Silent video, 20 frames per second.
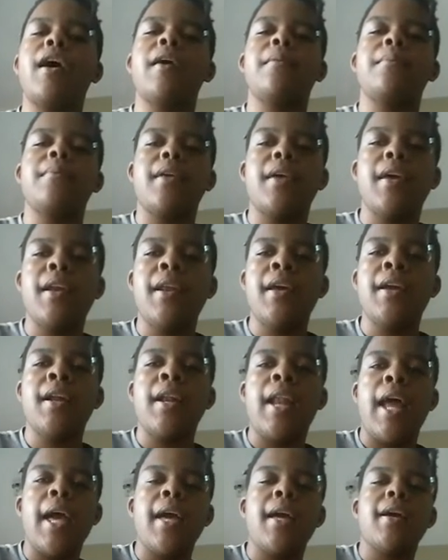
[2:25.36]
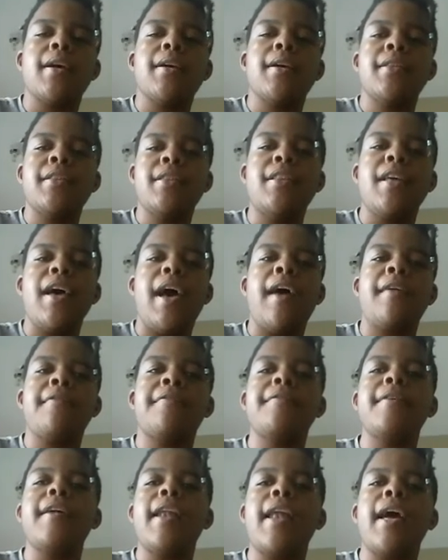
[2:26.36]
i am getting like I
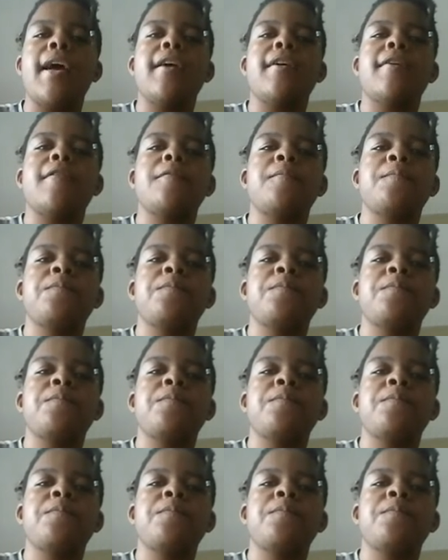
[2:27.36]
feel like